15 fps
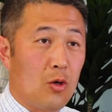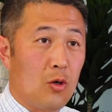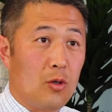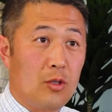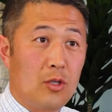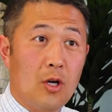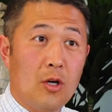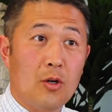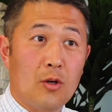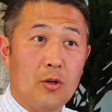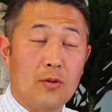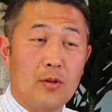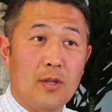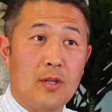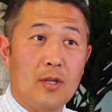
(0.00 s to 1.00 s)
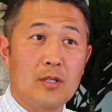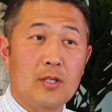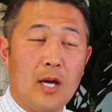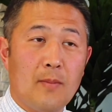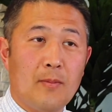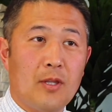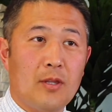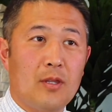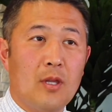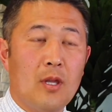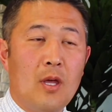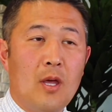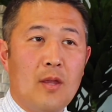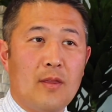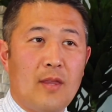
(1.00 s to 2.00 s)
er, younger than the time that
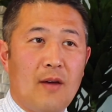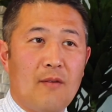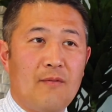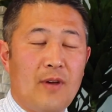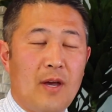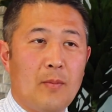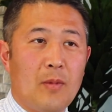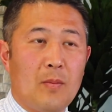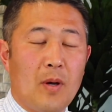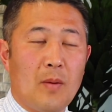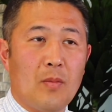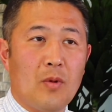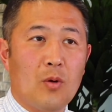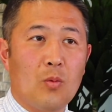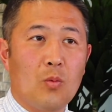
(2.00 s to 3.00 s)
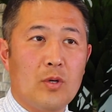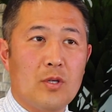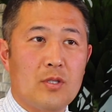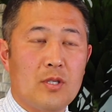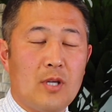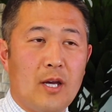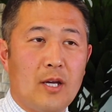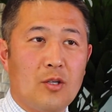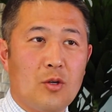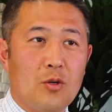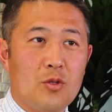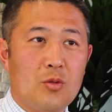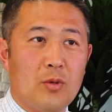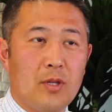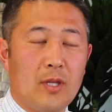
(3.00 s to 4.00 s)
that family member was
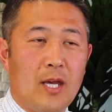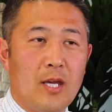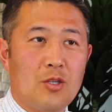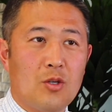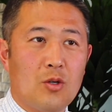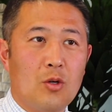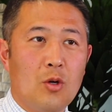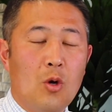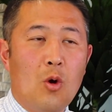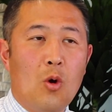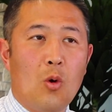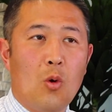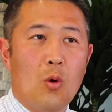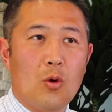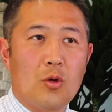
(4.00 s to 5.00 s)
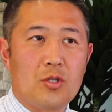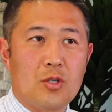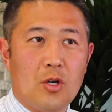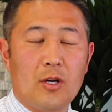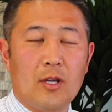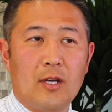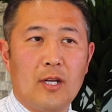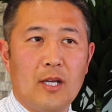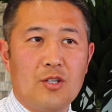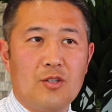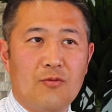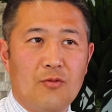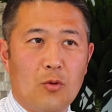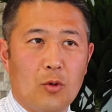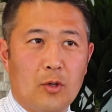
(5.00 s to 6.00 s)
diagnosed with cancer or starting at age
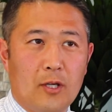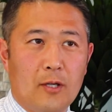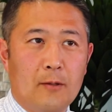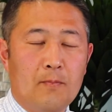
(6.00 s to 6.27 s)
40.